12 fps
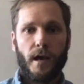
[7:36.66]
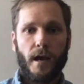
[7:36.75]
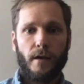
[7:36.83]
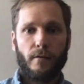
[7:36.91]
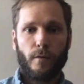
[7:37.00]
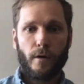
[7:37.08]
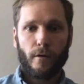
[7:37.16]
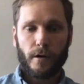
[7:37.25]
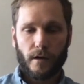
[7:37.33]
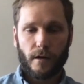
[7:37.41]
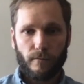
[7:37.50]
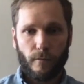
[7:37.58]
And we were
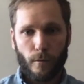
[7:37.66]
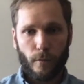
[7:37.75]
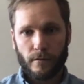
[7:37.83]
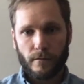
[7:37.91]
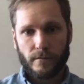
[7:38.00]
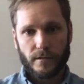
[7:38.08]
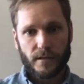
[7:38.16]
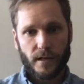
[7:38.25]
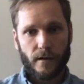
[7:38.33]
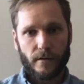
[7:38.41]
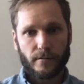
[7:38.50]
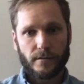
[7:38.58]
looking forward to
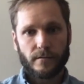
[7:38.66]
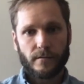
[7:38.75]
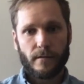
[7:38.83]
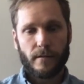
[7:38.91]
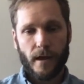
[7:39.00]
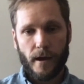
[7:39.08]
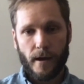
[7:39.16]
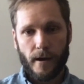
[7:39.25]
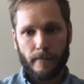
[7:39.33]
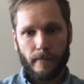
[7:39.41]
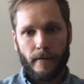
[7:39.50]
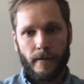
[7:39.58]
sales
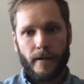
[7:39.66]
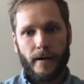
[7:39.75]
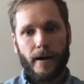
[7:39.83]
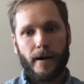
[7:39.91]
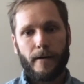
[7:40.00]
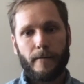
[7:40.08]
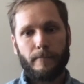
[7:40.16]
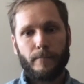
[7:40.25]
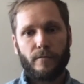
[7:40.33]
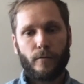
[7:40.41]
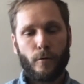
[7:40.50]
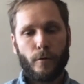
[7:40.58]
there.
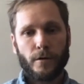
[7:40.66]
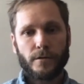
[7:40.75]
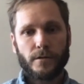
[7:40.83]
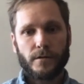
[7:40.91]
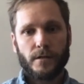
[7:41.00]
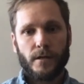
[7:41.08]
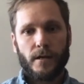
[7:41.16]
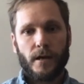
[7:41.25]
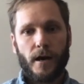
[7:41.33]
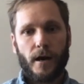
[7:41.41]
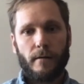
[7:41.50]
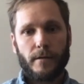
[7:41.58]
Um, of course,
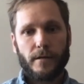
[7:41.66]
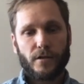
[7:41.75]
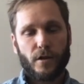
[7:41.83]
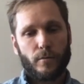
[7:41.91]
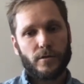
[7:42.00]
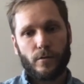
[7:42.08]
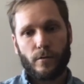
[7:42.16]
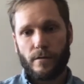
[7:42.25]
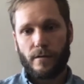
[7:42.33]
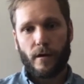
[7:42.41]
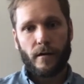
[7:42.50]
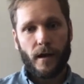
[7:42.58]
um, and so we sort
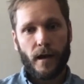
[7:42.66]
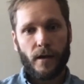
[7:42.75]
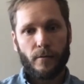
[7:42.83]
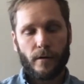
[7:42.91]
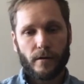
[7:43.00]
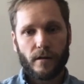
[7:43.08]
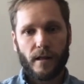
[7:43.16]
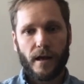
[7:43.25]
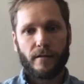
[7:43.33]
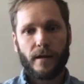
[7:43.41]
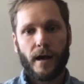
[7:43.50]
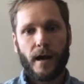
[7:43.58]
of thought, hey, we're on
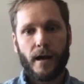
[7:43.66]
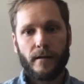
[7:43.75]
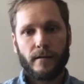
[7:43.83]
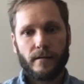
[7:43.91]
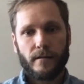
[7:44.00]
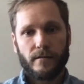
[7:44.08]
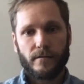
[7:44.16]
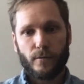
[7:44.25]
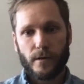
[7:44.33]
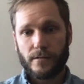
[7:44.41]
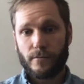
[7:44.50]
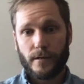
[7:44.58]
cloud nine.
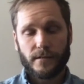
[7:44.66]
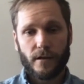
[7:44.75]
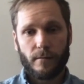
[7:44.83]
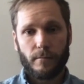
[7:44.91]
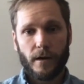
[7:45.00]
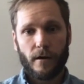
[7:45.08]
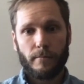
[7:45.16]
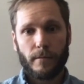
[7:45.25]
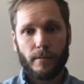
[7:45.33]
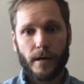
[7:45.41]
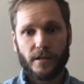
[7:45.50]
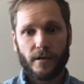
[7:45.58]
2020 is going to be our
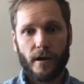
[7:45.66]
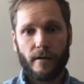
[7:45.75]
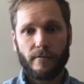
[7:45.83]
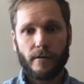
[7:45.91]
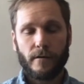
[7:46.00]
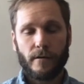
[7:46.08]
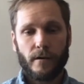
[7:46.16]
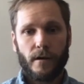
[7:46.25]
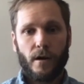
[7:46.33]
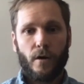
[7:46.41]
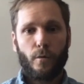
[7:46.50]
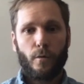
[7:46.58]
best year ever.
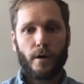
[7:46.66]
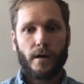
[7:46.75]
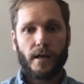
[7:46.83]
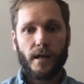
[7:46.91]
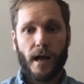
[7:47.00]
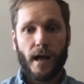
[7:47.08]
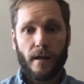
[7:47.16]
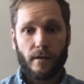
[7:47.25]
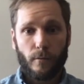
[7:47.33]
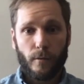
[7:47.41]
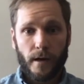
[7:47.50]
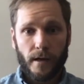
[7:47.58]
We're going to get out of
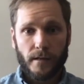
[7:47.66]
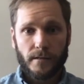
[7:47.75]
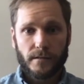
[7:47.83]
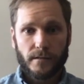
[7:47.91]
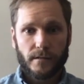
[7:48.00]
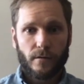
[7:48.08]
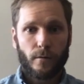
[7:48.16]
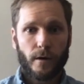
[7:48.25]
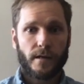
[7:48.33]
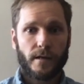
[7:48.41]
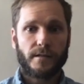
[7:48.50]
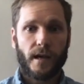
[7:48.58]
the weeds. We're
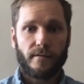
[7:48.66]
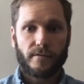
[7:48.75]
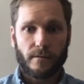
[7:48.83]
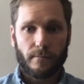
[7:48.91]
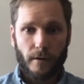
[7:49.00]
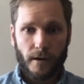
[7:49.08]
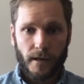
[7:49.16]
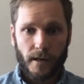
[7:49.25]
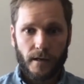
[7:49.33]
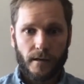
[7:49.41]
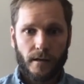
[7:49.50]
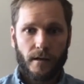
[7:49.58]
going to save some
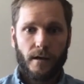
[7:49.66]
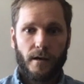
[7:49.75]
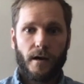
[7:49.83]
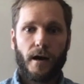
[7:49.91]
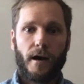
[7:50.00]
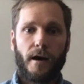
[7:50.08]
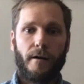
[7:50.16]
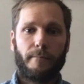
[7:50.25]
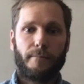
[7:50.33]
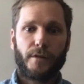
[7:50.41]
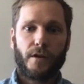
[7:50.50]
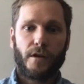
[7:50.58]
money.
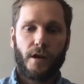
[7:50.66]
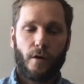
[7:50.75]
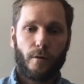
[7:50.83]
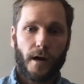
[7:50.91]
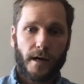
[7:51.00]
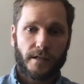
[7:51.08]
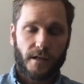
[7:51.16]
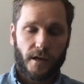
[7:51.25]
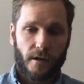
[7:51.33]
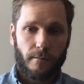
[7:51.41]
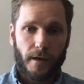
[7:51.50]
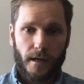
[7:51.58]
Um, you know, we're actually
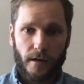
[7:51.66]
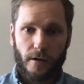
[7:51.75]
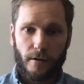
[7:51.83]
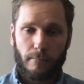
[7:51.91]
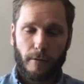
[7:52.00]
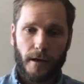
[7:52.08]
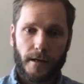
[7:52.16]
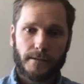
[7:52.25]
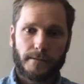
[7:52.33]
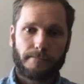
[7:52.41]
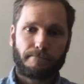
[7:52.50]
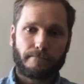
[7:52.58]
going to be in a good
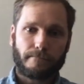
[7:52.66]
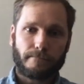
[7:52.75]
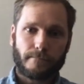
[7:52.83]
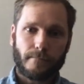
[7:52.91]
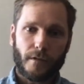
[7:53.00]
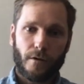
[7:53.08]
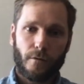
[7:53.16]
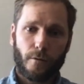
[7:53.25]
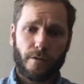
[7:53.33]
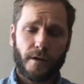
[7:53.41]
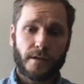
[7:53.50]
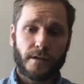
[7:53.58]
place.
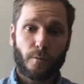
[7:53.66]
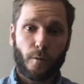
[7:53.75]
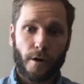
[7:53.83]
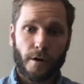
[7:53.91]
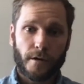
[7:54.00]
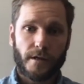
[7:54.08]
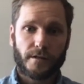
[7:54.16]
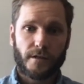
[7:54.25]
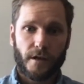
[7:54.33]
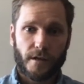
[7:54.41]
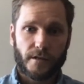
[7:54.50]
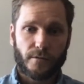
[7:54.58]
Well, things weren't as
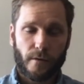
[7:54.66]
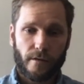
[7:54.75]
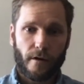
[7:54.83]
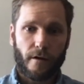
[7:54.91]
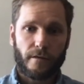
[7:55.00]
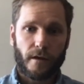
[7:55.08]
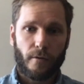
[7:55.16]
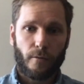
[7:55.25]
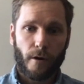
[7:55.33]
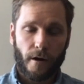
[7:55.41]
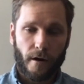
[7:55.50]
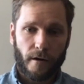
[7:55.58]
good as we thought they
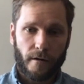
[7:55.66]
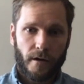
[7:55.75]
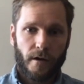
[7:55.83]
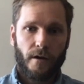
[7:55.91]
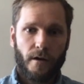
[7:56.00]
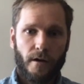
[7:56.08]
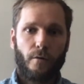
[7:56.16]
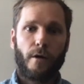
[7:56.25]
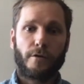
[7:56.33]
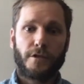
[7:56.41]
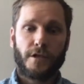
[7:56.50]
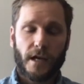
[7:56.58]
were. We
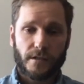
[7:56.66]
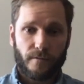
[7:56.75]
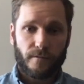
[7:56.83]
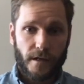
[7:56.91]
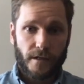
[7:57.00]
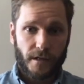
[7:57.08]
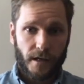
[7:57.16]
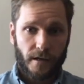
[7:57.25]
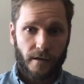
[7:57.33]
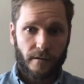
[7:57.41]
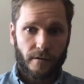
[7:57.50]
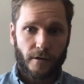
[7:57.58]
were just
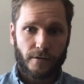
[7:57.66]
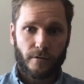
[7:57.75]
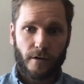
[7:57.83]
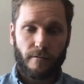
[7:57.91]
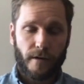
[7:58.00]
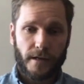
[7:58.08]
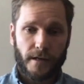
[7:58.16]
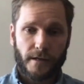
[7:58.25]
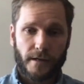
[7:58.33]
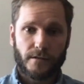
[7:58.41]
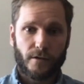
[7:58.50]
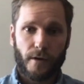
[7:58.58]
finishing those
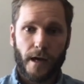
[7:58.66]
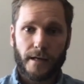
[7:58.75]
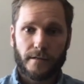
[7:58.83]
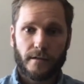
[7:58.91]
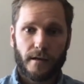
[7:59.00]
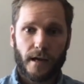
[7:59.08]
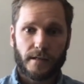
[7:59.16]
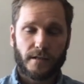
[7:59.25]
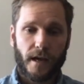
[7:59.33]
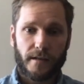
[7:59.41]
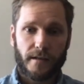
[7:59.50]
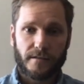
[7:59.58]
renovations, so we
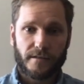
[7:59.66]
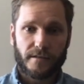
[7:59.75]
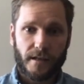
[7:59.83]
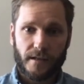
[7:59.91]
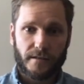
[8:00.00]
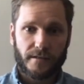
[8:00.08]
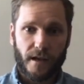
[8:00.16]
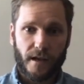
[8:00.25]
actually hadn't seen any